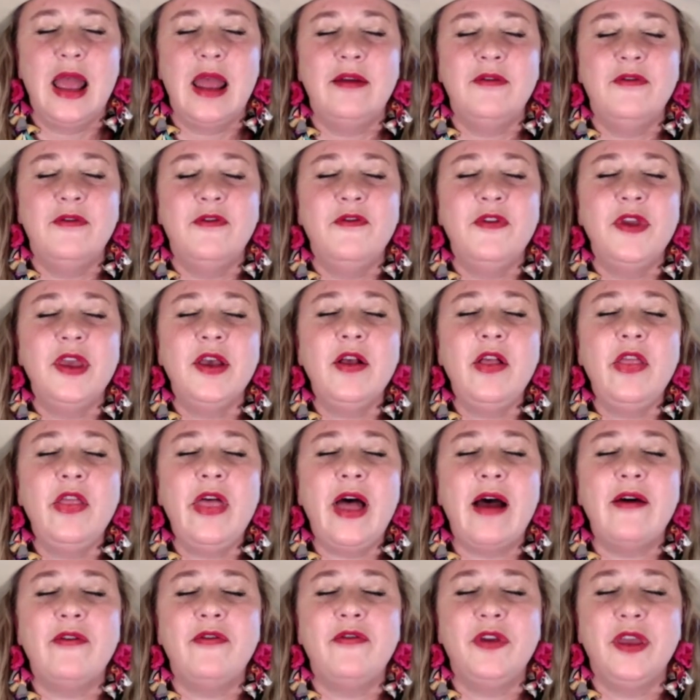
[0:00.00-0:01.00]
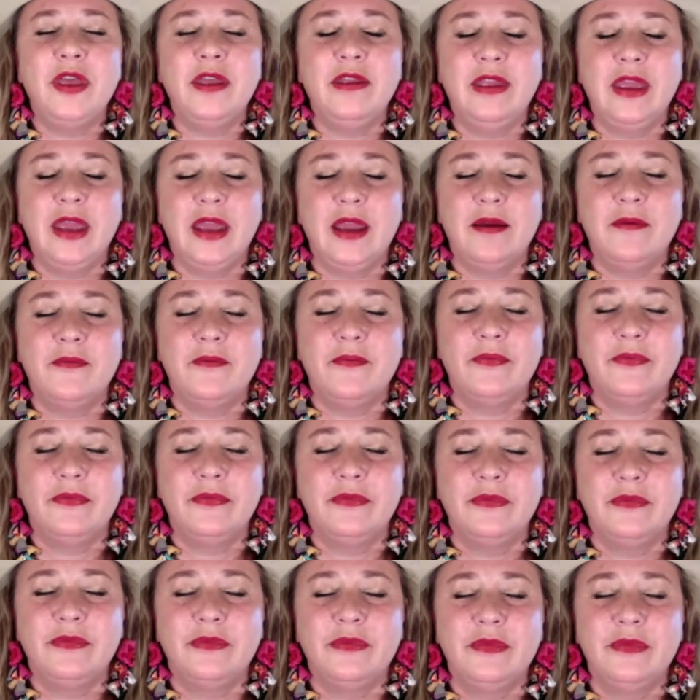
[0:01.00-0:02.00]
And feel that feeling.
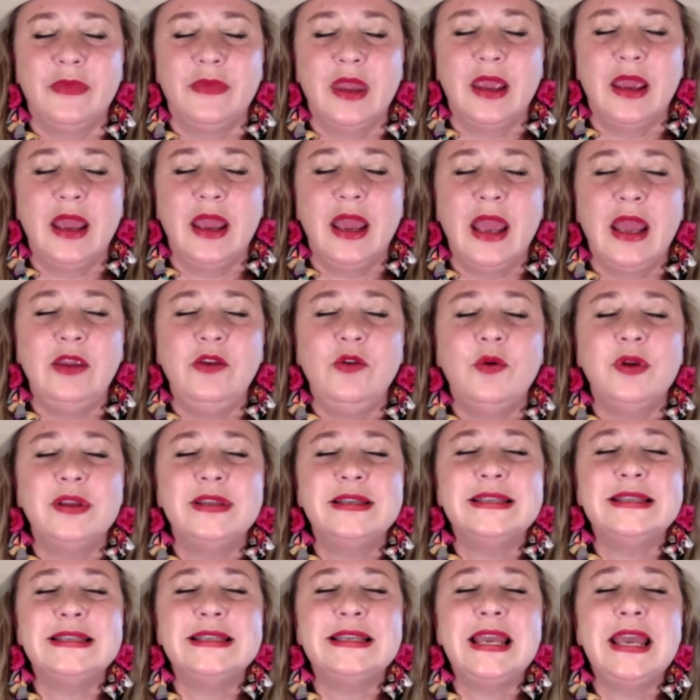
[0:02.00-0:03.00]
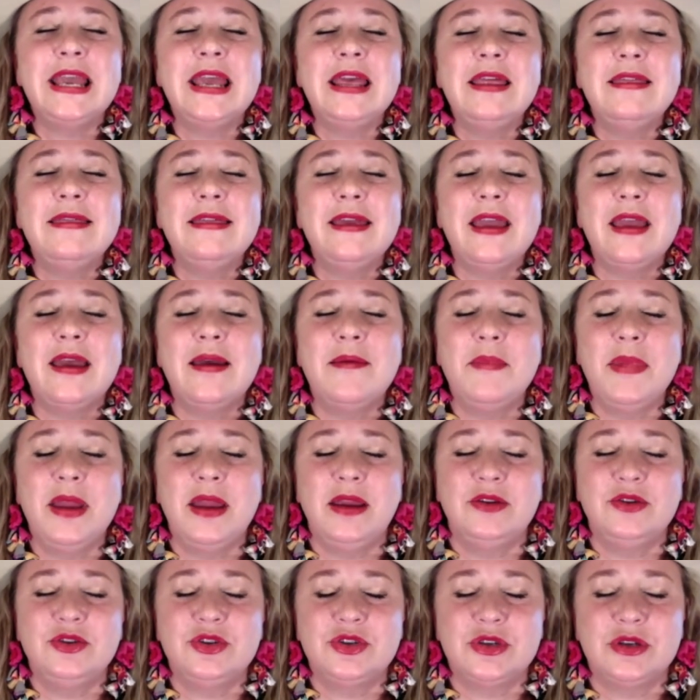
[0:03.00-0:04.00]
And you could see the
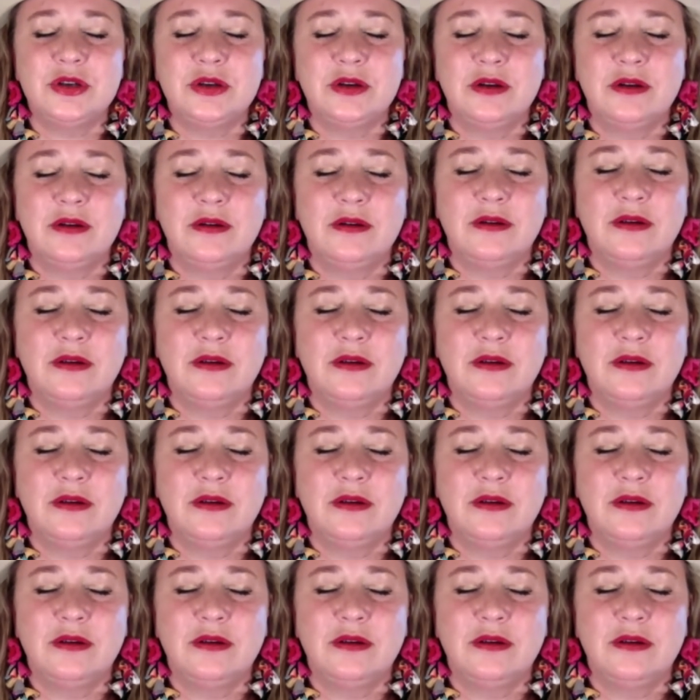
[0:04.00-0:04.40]
image.